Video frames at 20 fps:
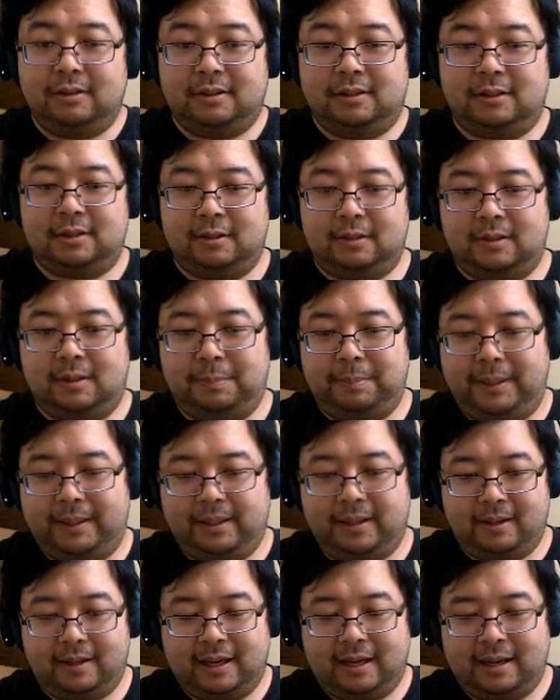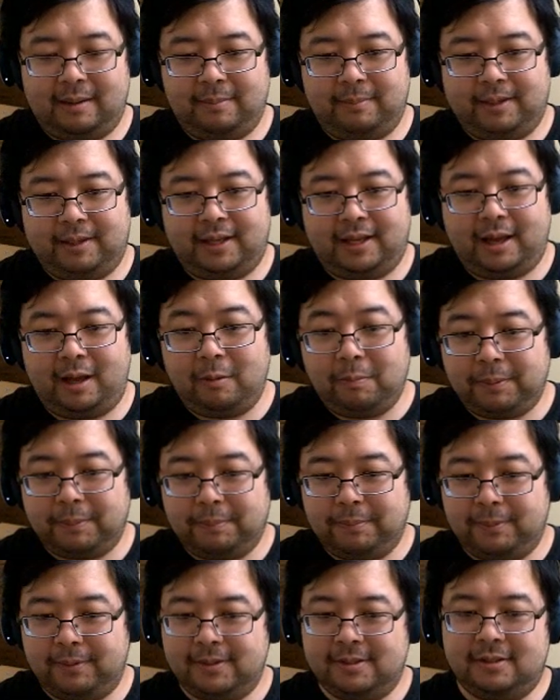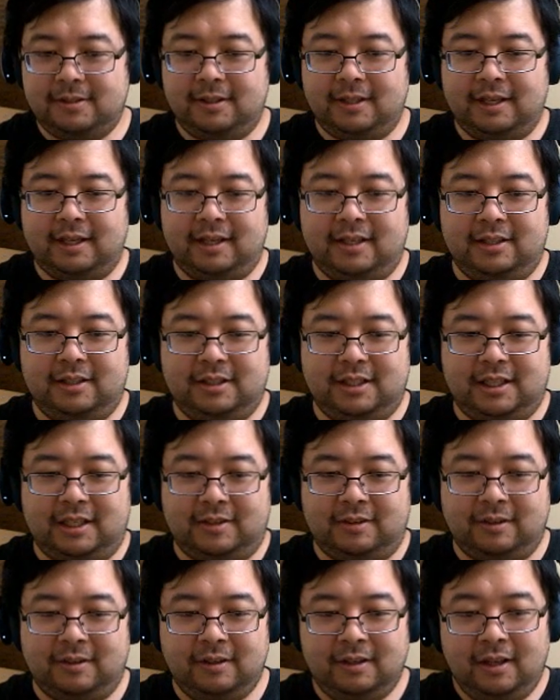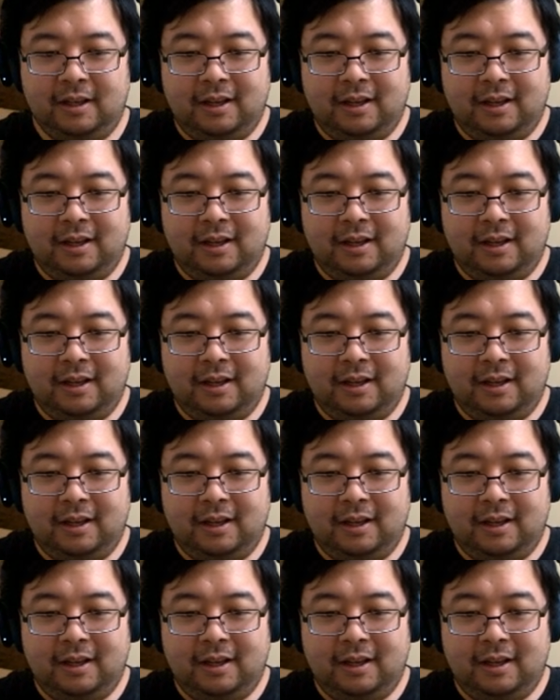so depending on how many helper points you get in general,